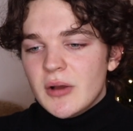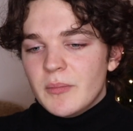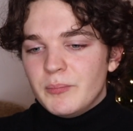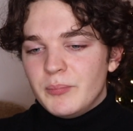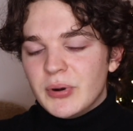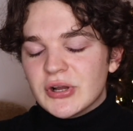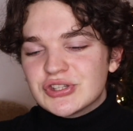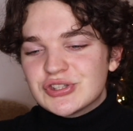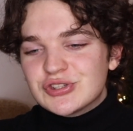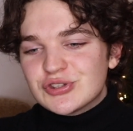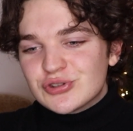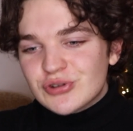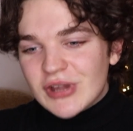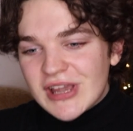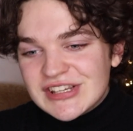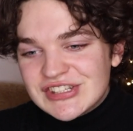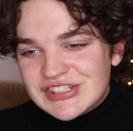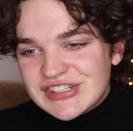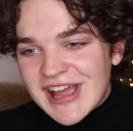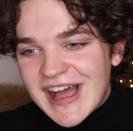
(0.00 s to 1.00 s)
but
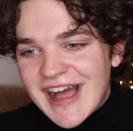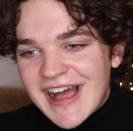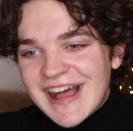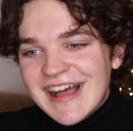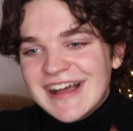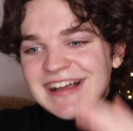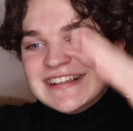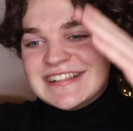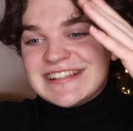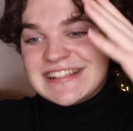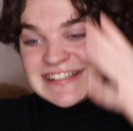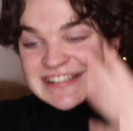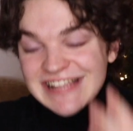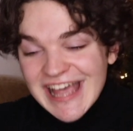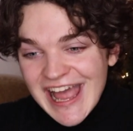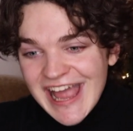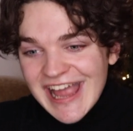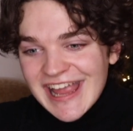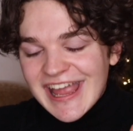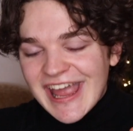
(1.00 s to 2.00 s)
Trisha
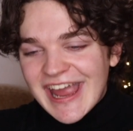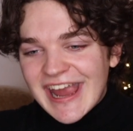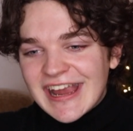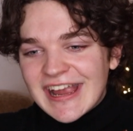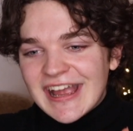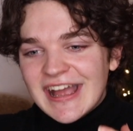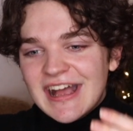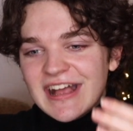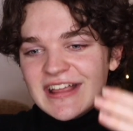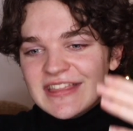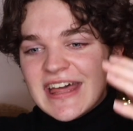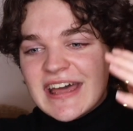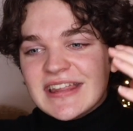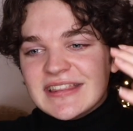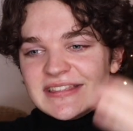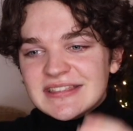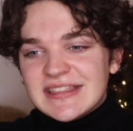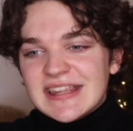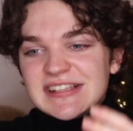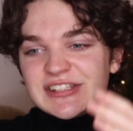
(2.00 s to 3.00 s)
saying
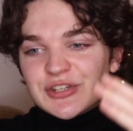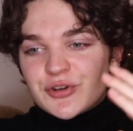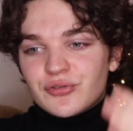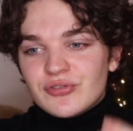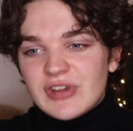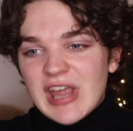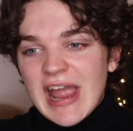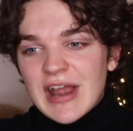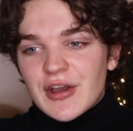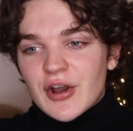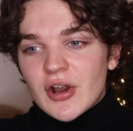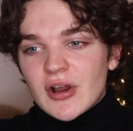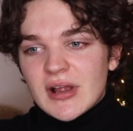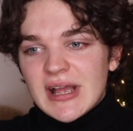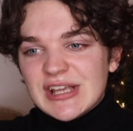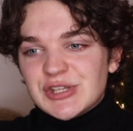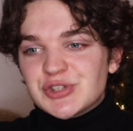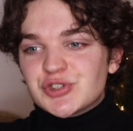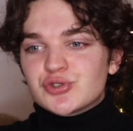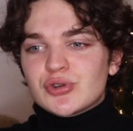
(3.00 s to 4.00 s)
that this creator
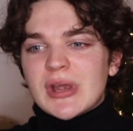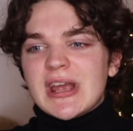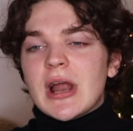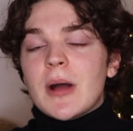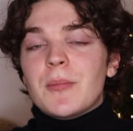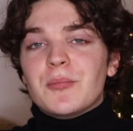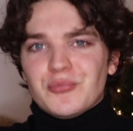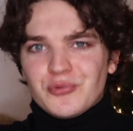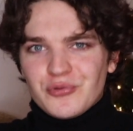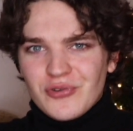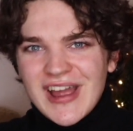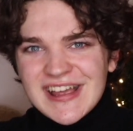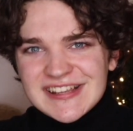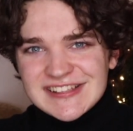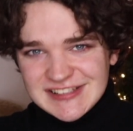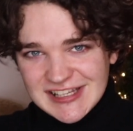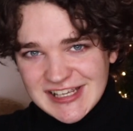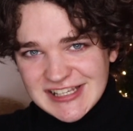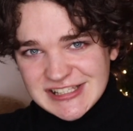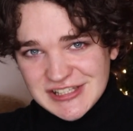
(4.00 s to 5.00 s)
is straight up
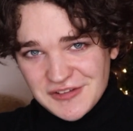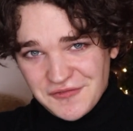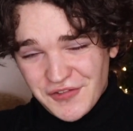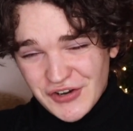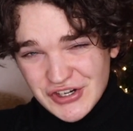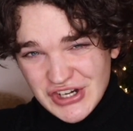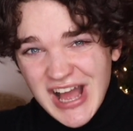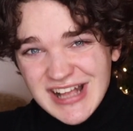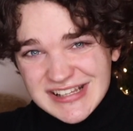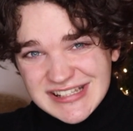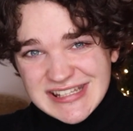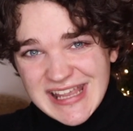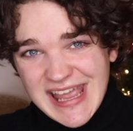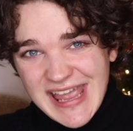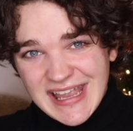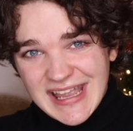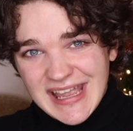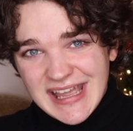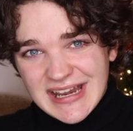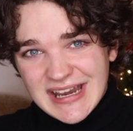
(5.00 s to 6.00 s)
racist for not
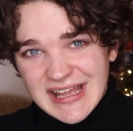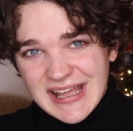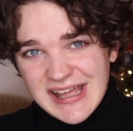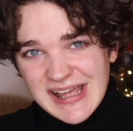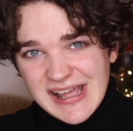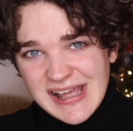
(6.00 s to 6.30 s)
saying it.